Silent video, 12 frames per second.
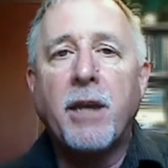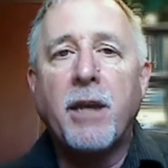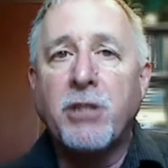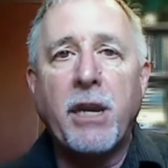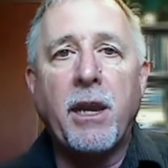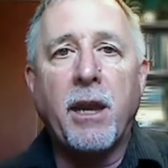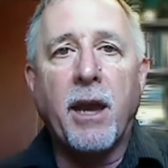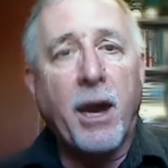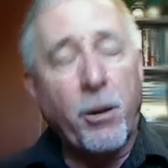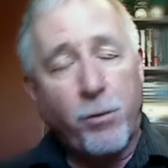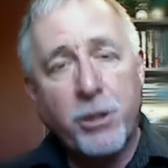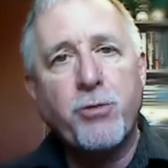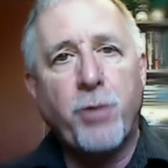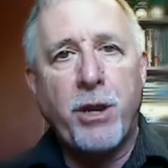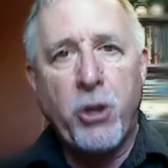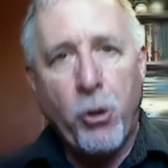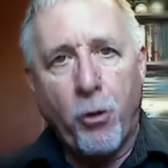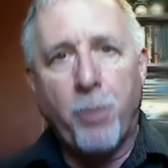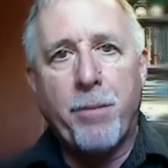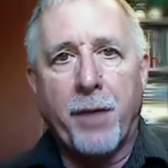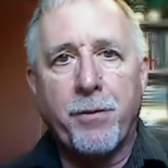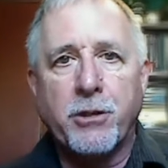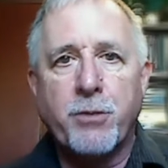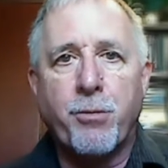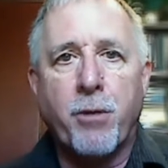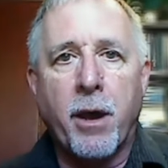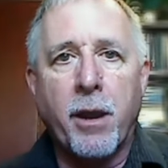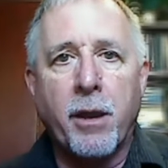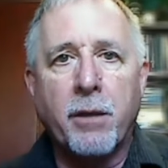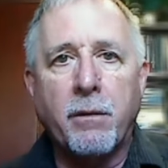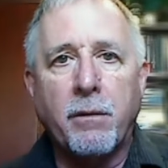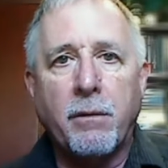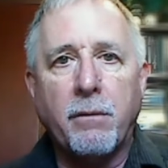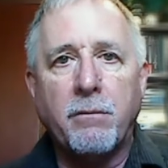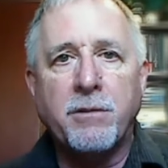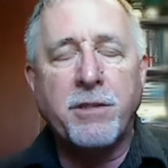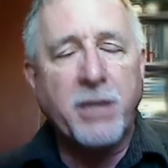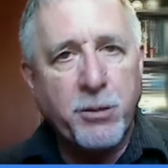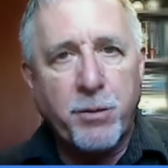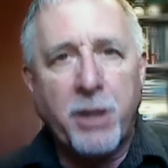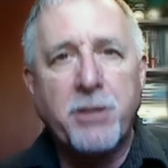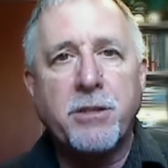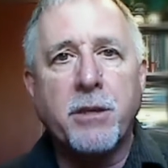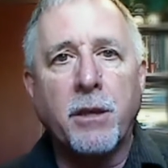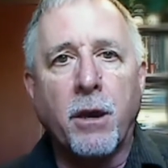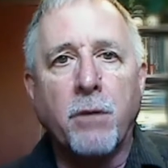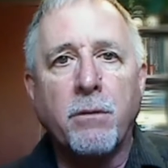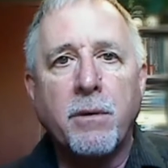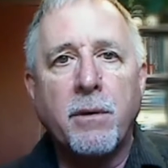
gee, I wish we knew about this product 6 months ago,